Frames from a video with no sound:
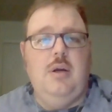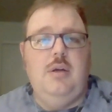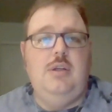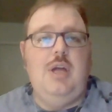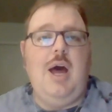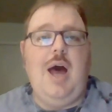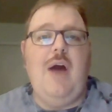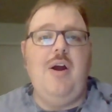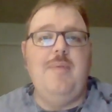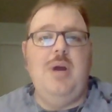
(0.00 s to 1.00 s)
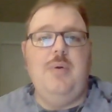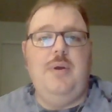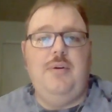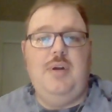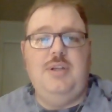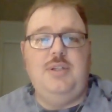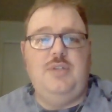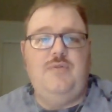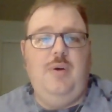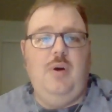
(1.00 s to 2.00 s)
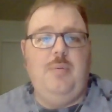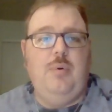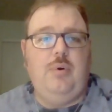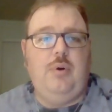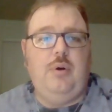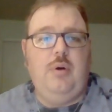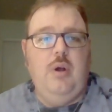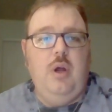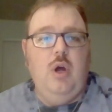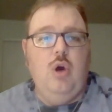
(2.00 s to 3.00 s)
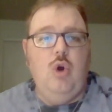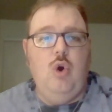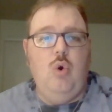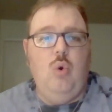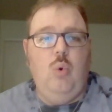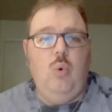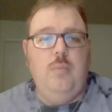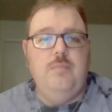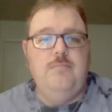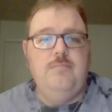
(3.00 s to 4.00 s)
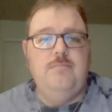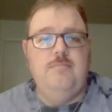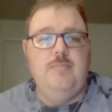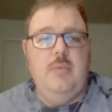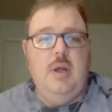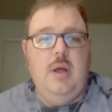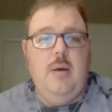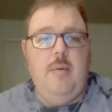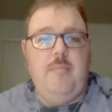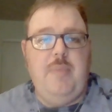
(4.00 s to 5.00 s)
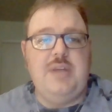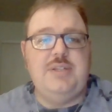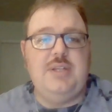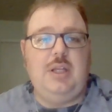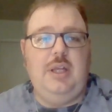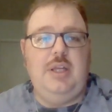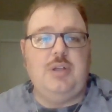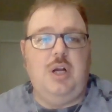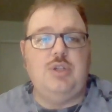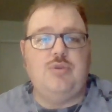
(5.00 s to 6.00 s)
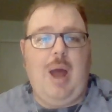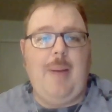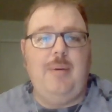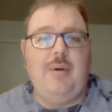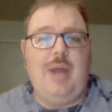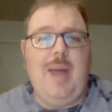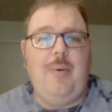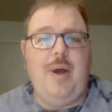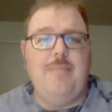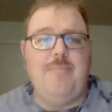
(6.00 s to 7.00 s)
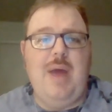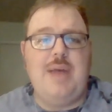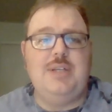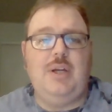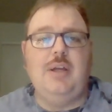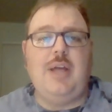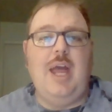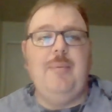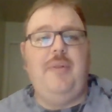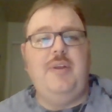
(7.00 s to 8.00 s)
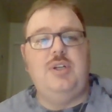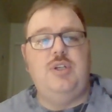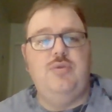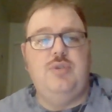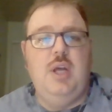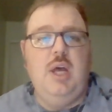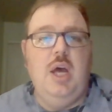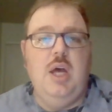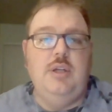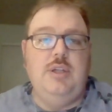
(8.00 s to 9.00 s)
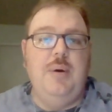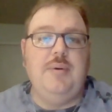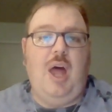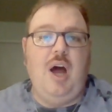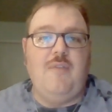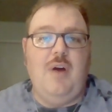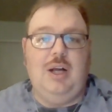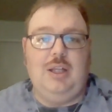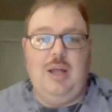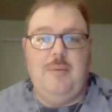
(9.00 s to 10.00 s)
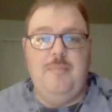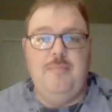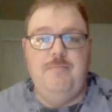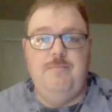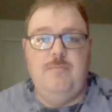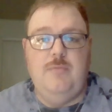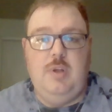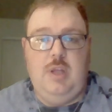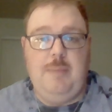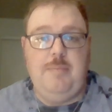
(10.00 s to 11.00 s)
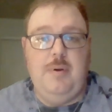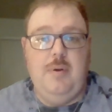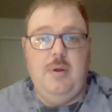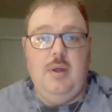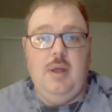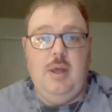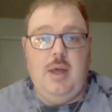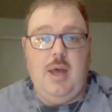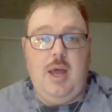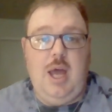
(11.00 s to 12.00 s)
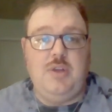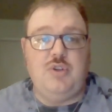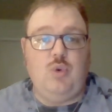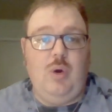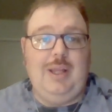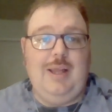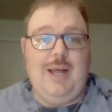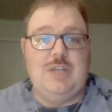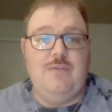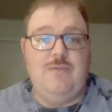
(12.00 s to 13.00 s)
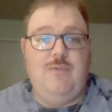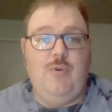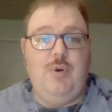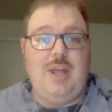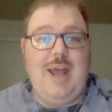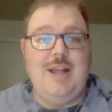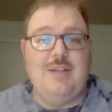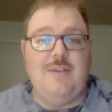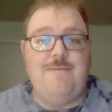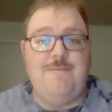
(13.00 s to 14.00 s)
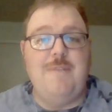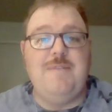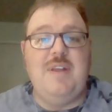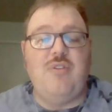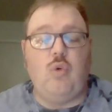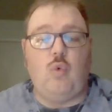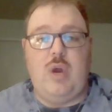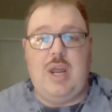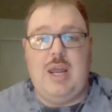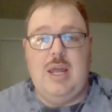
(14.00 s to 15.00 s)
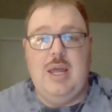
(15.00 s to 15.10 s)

yeah, Irene Merryweather is this female reporter who basically starts traveling with Cable, and basically Cable and these issues deal with the Hellfire Club. Yep. And the storyline lasts from 48 to 53.